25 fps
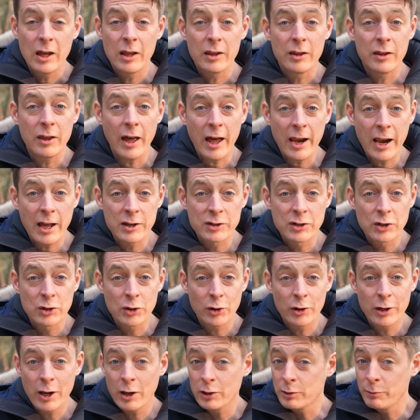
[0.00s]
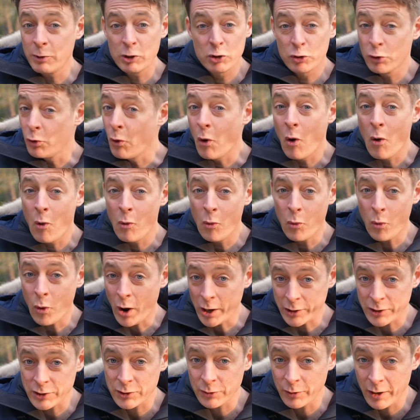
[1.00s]
hasn't turned out to be true
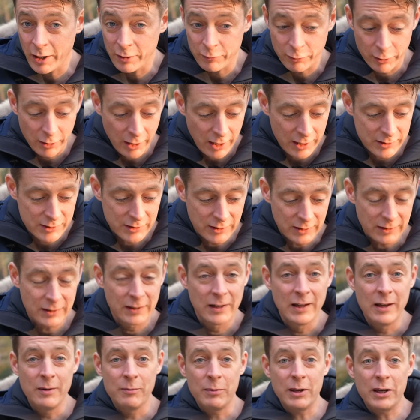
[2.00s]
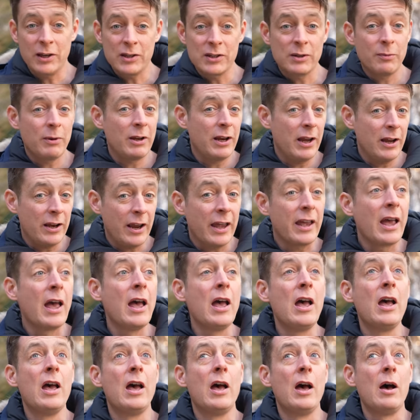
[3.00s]
whatsoever, has it? Because they've been hitting
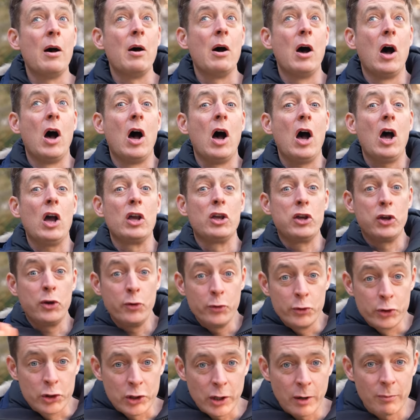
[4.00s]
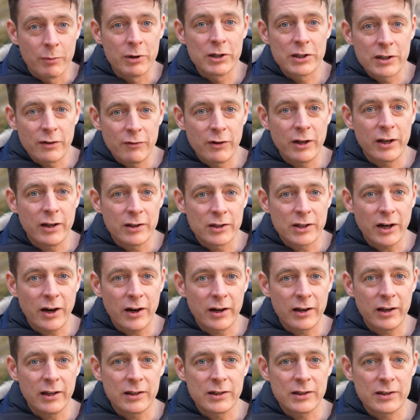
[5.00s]
a huge number of civilian
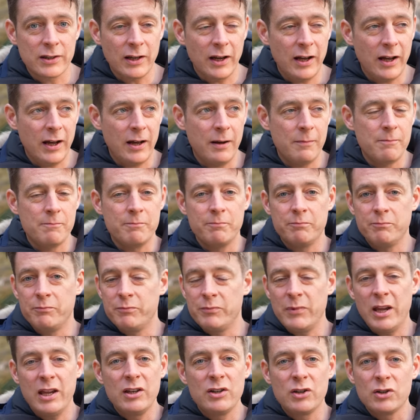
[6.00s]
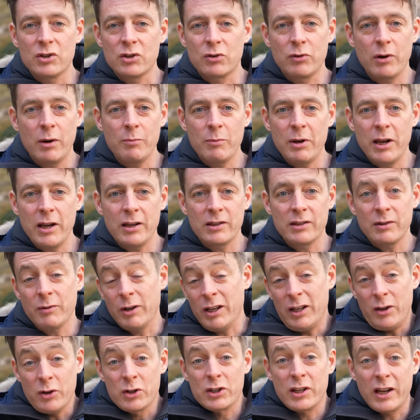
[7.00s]
targets, indiscriminate
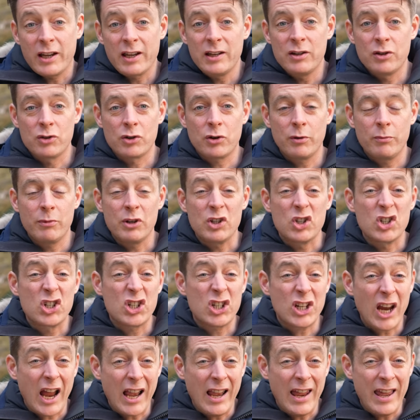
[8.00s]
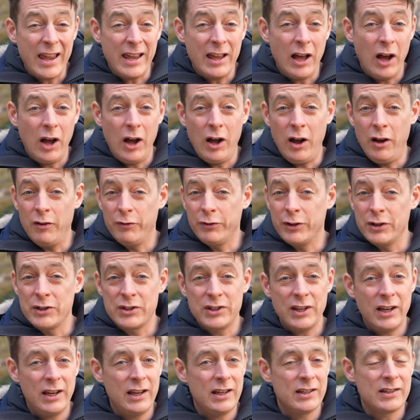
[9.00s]
shelling of the
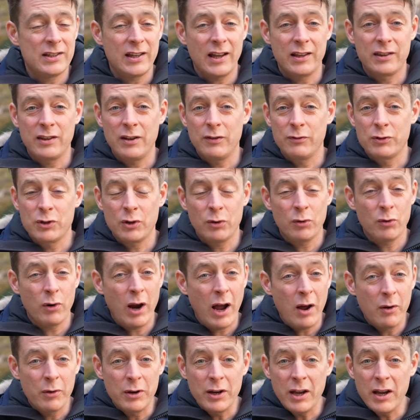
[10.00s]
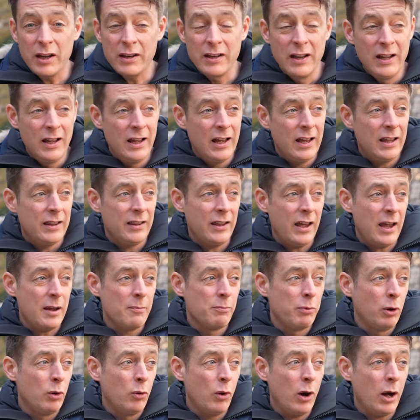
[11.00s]
cities that they've surrounded. They
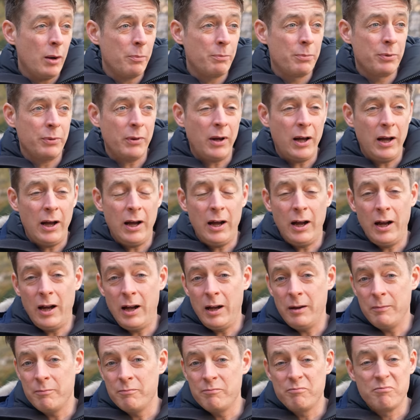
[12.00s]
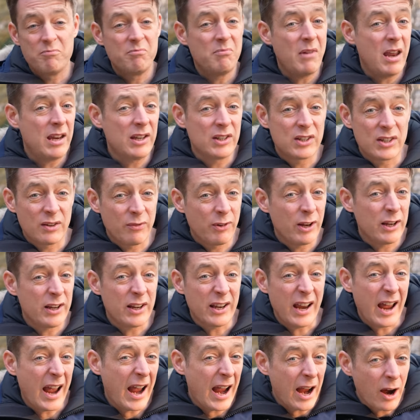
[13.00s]
blew up many
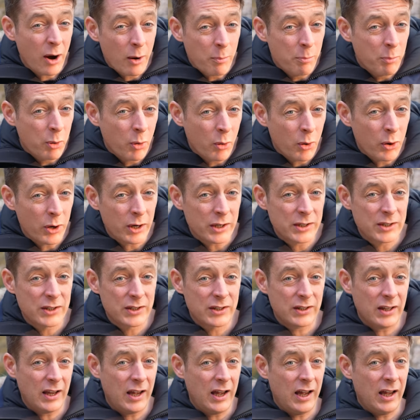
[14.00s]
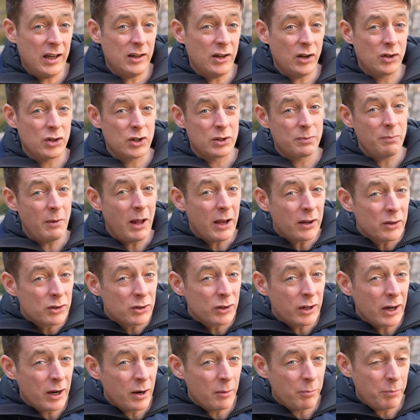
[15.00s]
civilian airports, not just
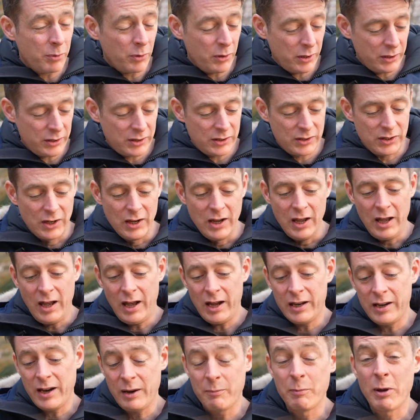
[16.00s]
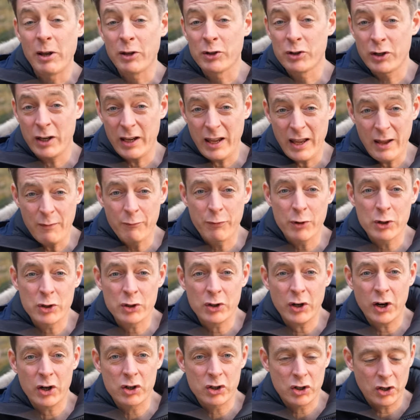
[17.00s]
military airports, and then military
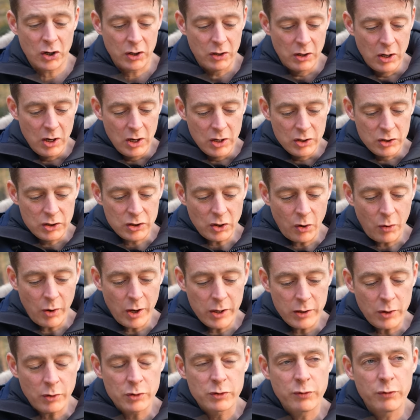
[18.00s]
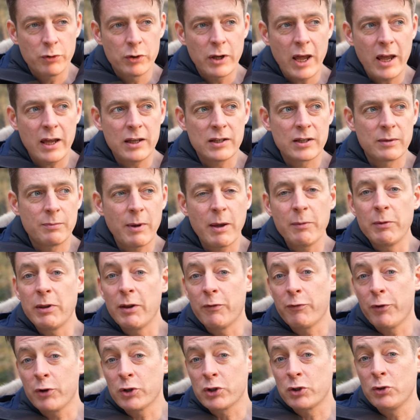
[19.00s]
infrastructure. So in those few days, maybe in the
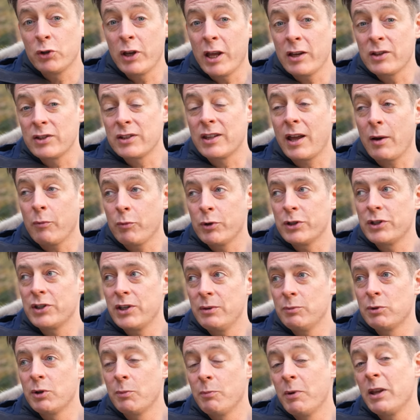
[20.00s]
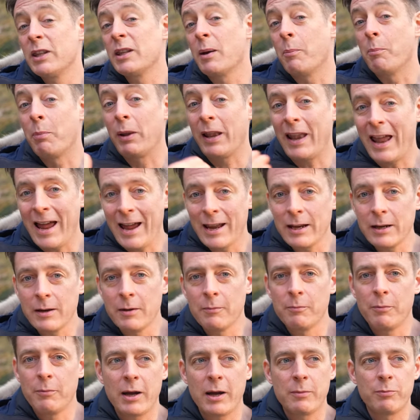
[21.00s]
first 2 days, that would seem to have been the
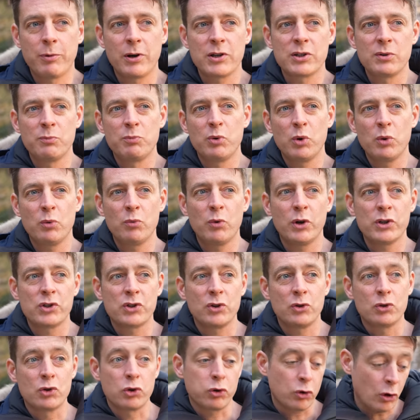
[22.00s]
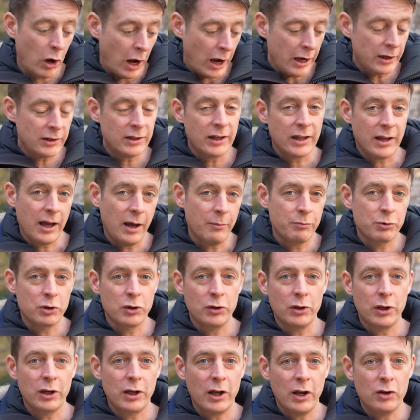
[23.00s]
plan President Putin, was to try to capture
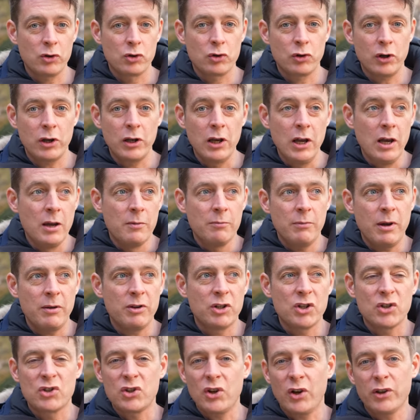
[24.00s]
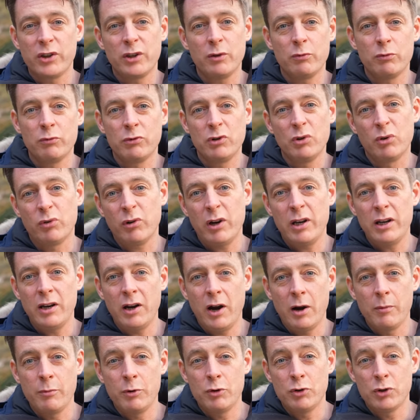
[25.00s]
the country. He just thought the Ukrainian
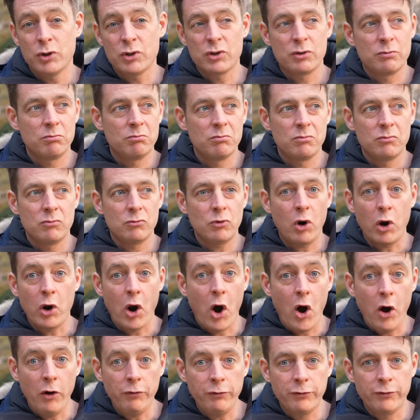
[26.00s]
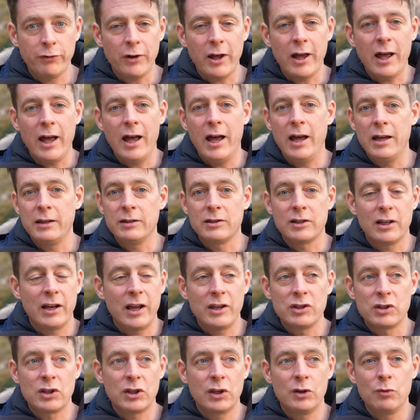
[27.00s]
army would just run off and
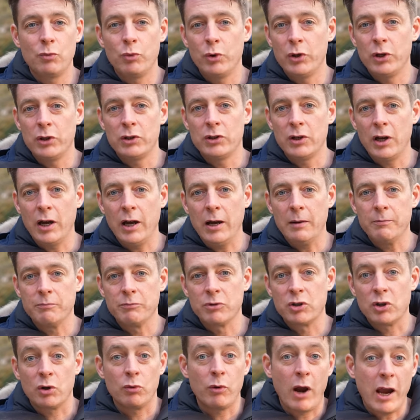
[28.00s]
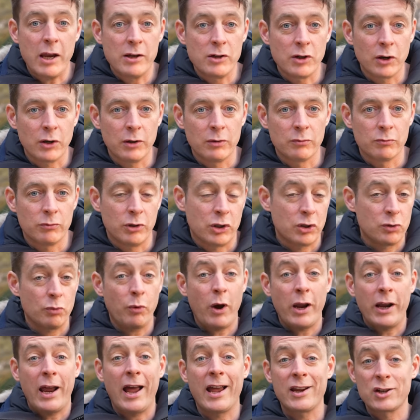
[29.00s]
Zelensky would surrender, which is
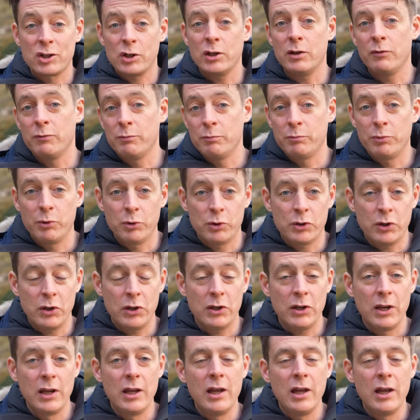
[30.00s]
what actually Putin